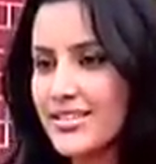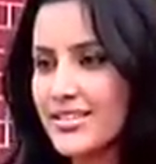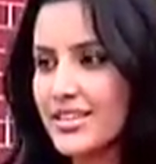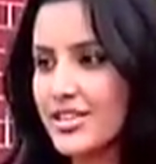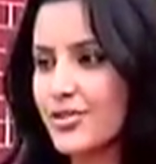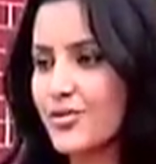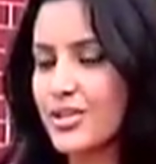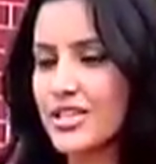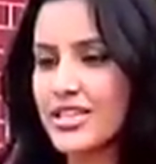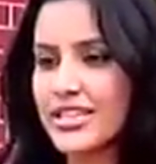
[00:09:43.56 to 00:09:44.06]

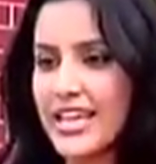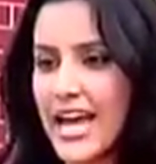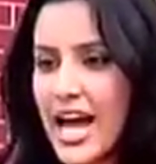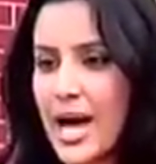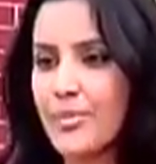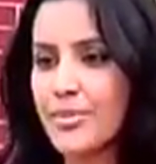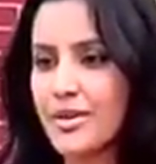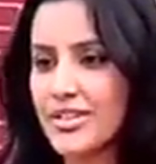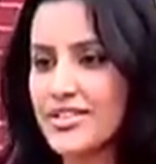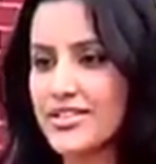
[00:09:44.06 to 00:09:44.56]
they're really
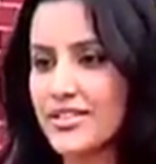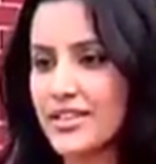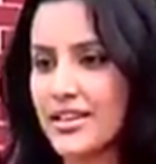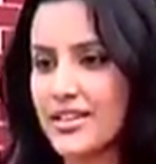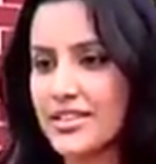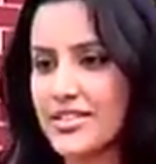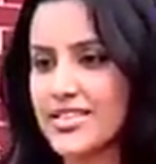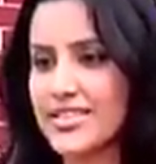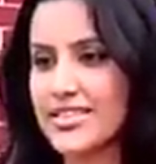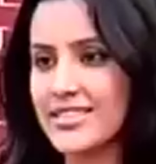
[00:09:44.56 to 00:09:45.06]
happy to
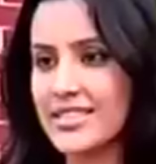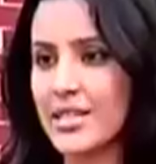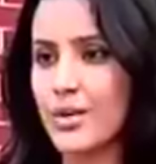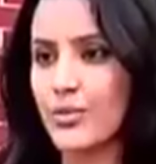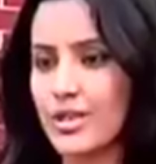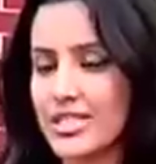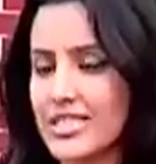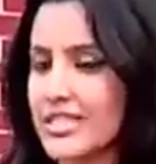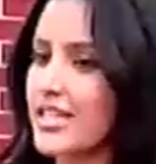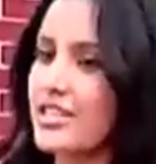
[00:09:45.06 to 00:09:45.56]
kind of see
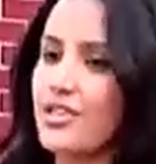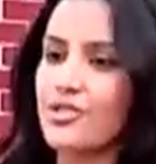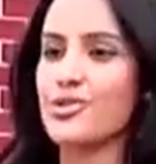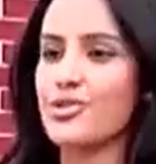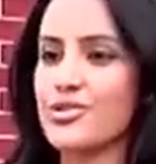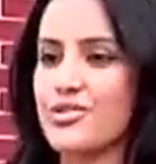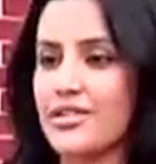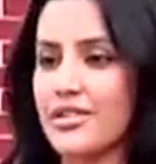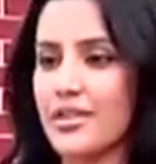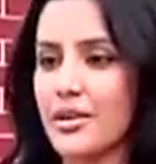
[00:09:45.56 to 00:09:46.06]
someone take
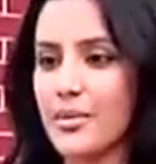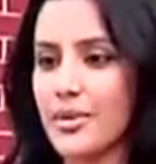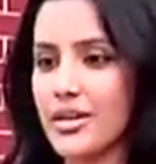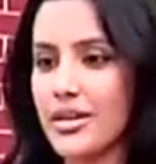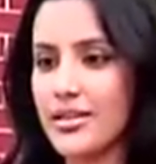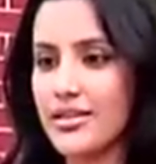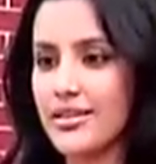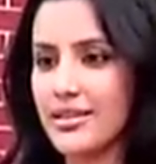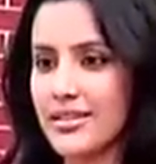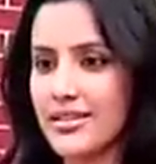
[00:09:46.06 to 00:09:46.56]
interest in them.
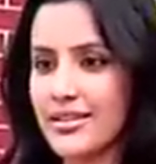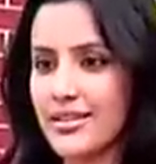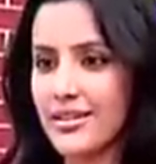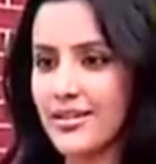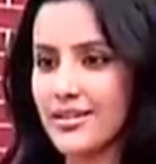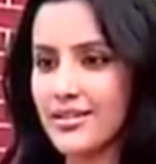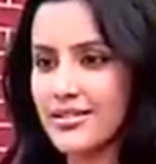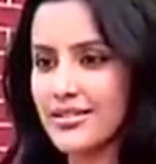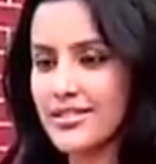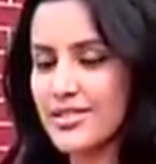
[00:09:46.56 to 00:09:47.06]
And I think
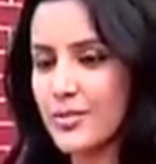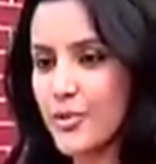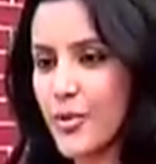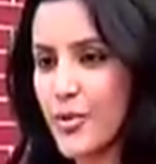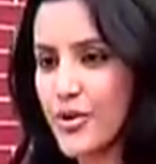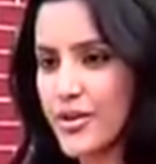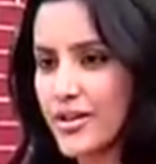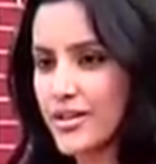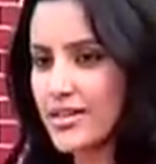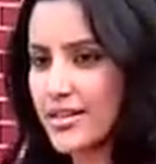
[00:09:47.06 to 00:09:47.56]
uh, it's
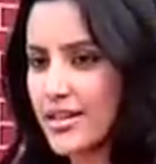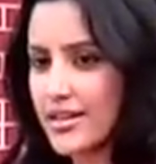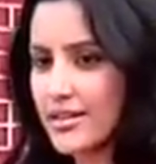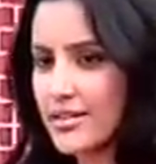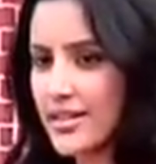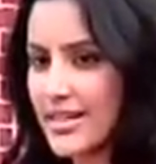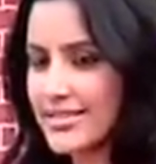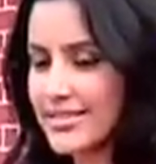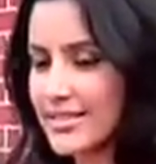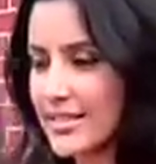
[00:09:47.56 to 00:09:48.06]
important that as